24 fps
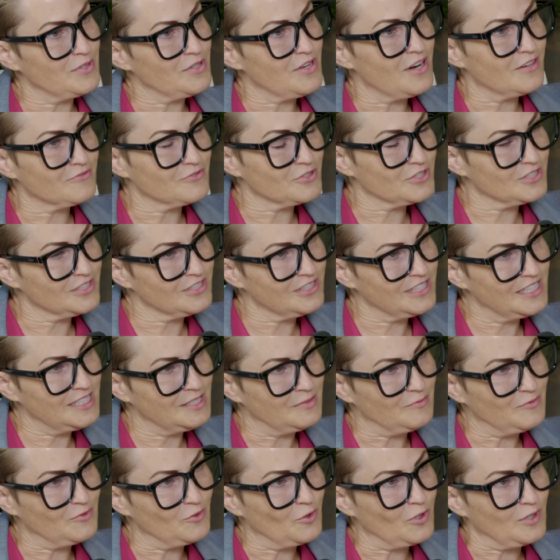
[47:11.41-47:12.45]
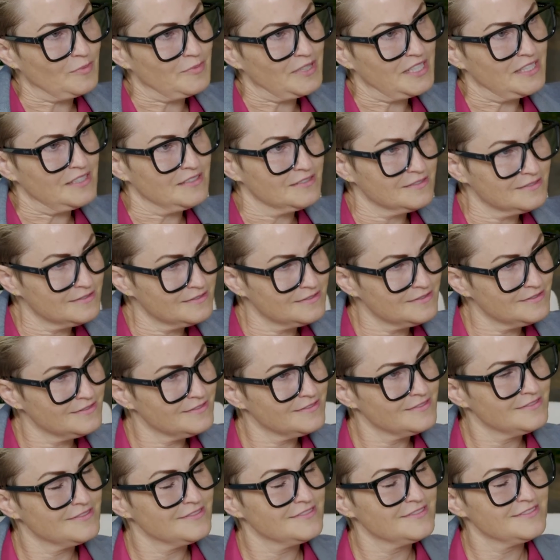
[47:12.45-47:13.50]
offer to clean them for me,
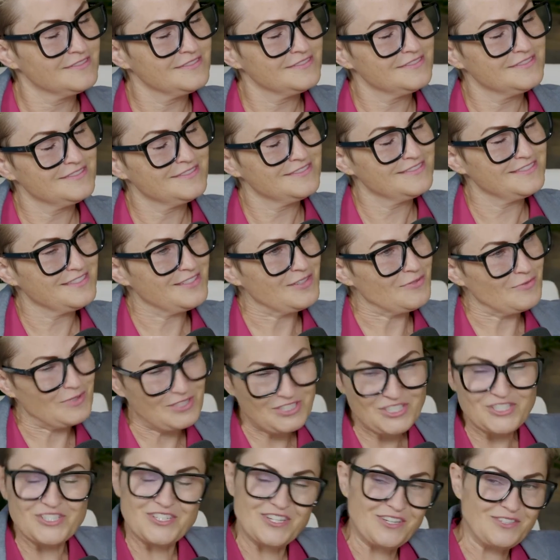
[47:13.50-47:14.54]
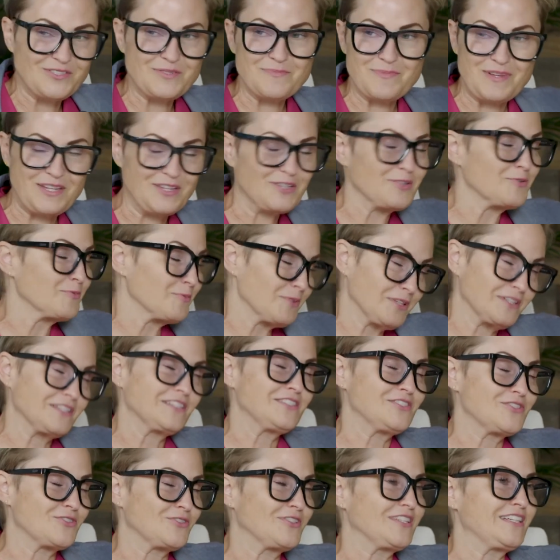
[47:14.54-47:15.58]
which tells me they're really
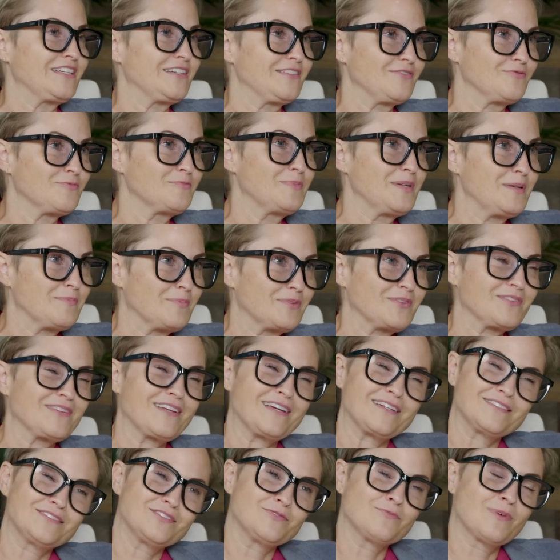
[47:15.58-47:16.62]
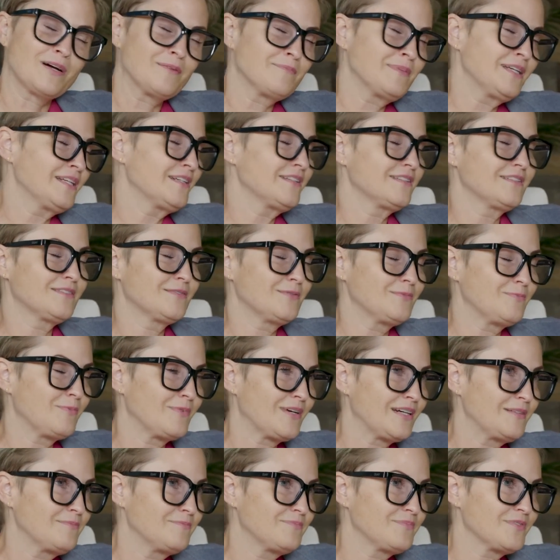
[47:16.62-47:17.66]
dirty. If people are like, do you want me to
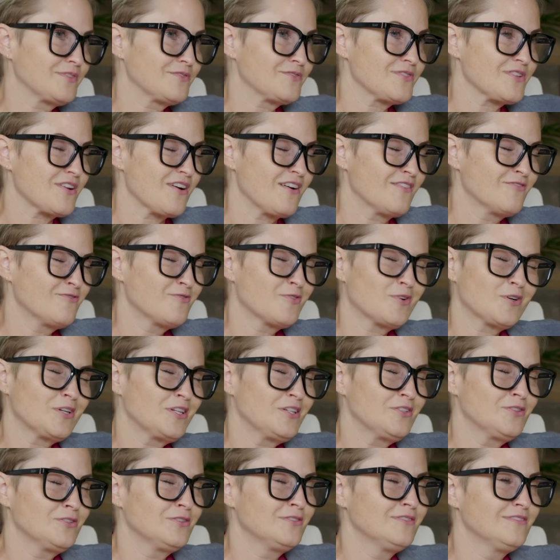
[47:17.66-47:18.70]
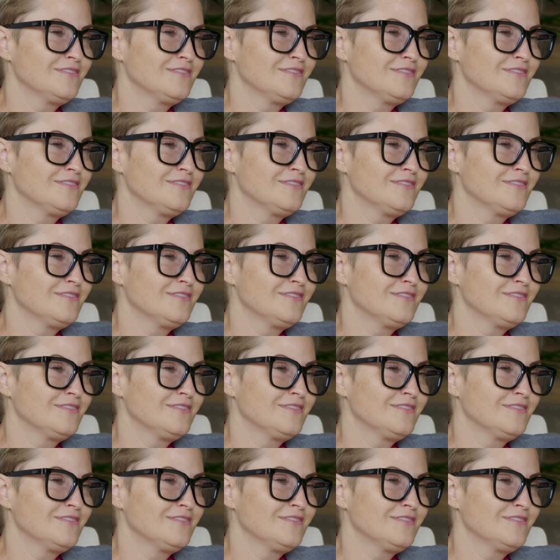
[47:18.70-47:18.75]
wipe those off for you?